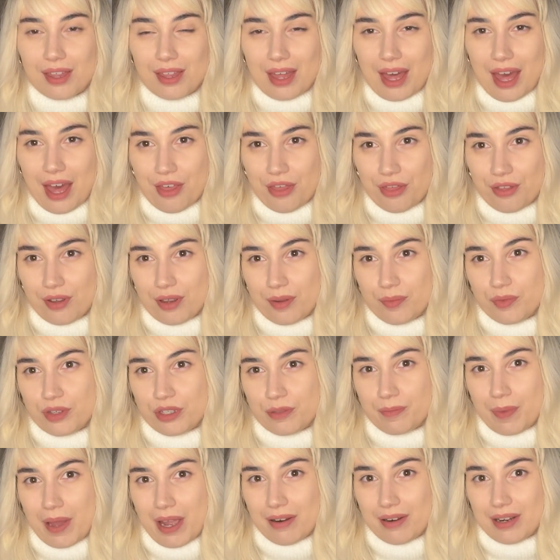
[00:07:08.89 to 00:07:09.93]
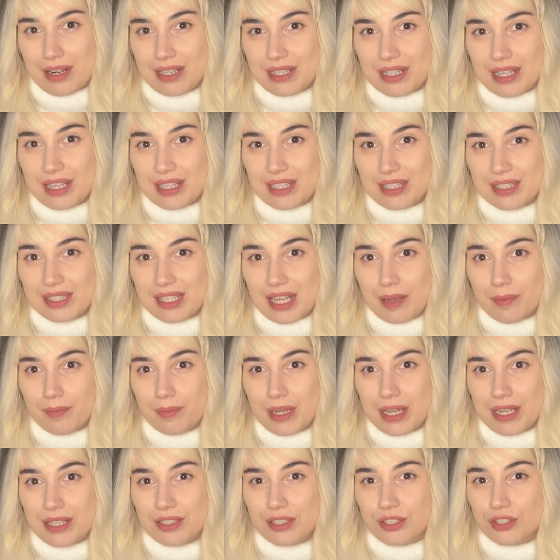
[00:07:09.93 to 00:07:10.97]
Catherine was buried in St
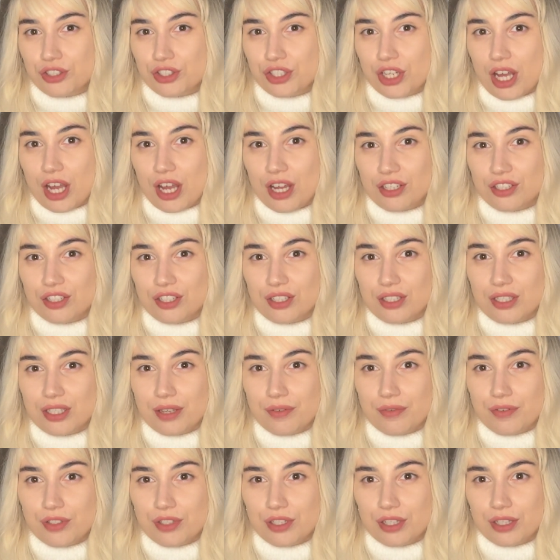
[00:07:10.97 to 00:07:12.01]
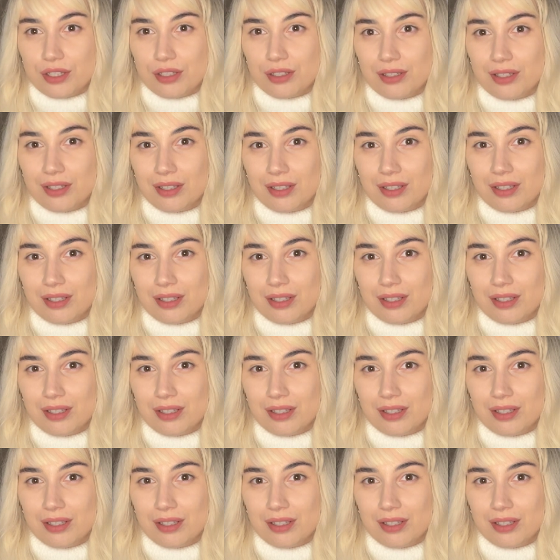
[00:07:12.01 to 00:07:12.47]
Peter's Church, Tiverton.